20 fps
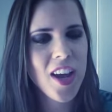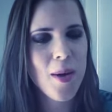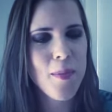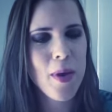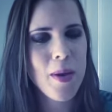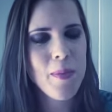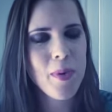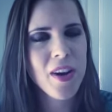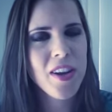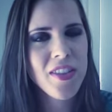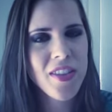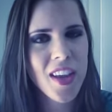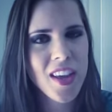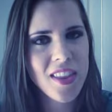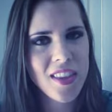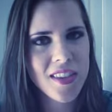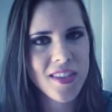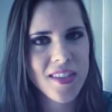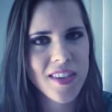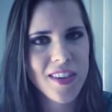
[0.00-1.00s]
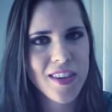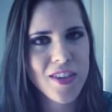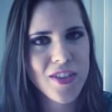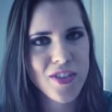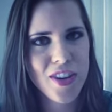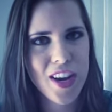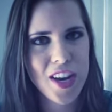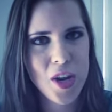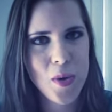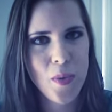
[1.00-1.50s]
on my birthday this year in
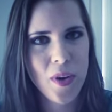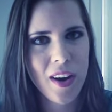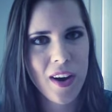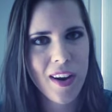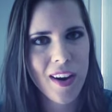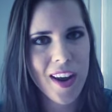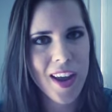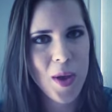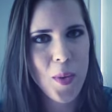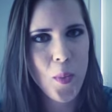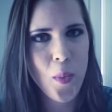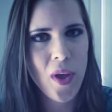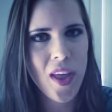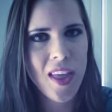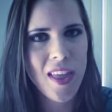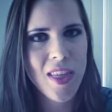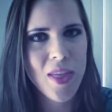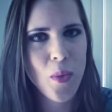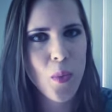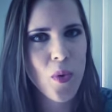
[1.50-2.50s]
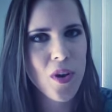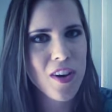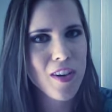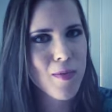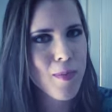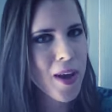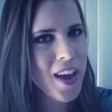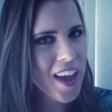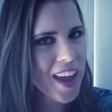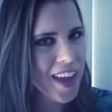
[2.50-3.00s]
January, with one of
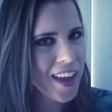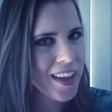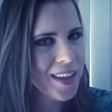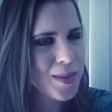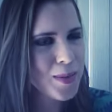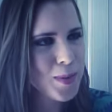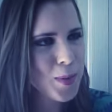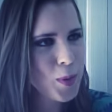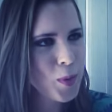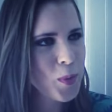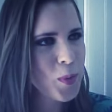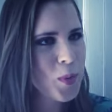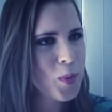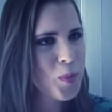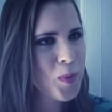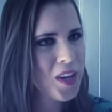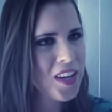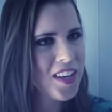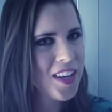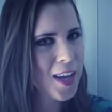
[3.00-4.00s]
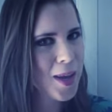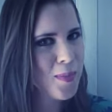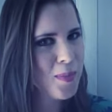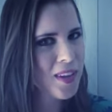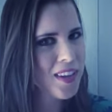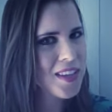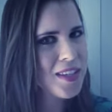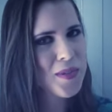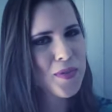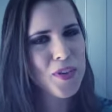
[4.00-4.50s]
my aunts who will remain
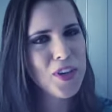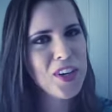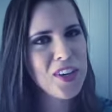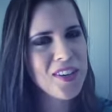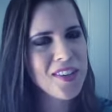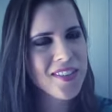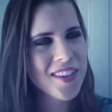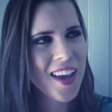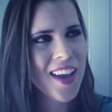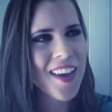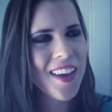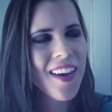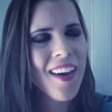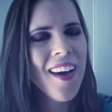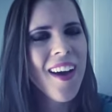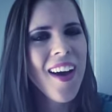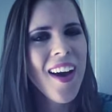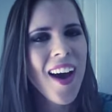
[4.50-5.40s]
nameless for her sake,